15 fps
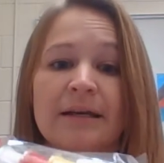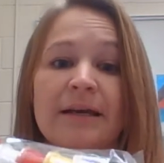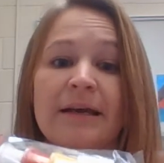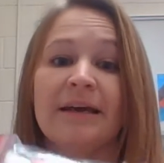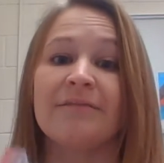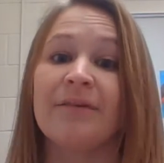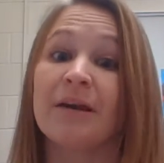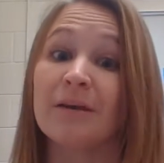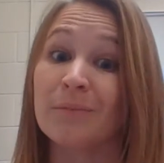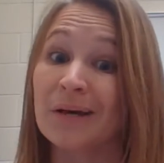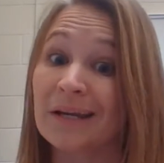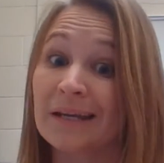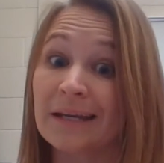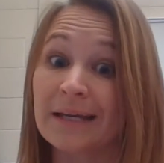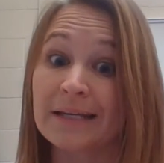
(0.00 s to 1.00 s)
If
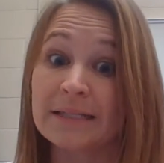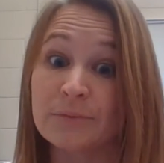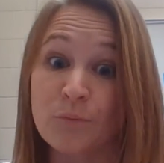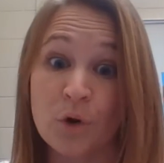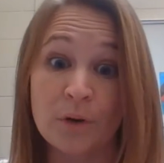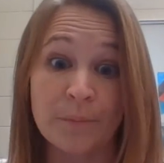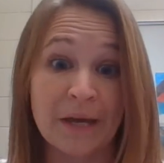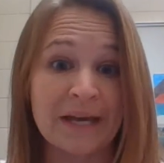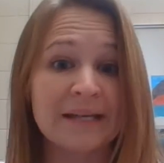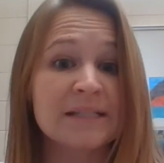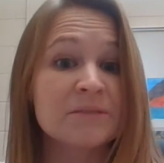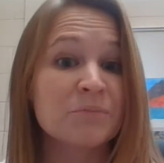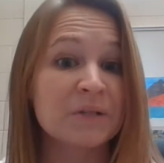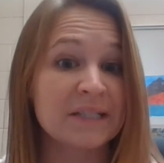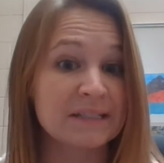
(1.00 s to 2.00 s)
anybody needs more paint,
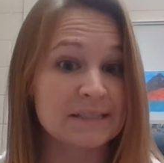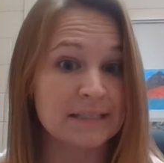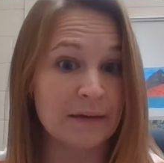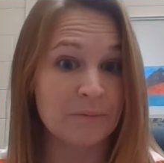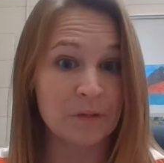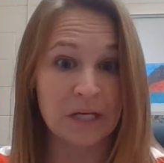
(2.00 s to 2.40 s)
please let me